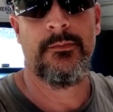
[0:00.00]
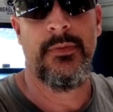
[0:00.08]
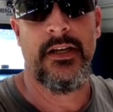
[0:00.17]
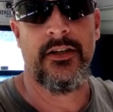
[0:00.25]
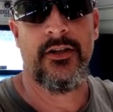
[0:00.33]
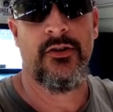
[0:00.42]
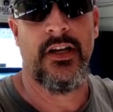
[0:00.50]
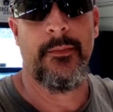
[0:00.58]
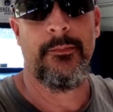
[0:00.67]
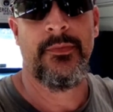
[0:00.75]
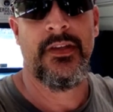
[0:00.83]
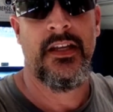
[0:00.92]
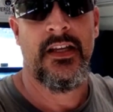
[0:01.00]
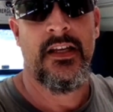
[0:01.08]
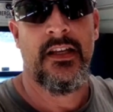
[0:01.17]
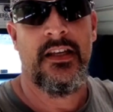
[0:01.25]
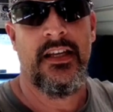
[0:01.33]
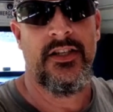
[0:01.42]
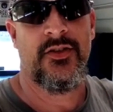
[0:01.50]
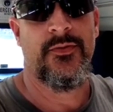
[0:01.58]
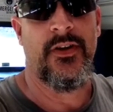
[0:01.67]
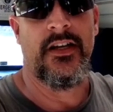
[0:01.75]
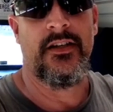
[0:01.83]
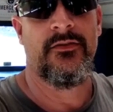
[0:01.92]
picking her up. It's
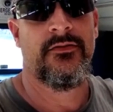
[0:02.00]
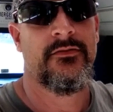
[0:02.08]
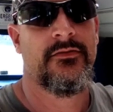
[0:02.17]
fun.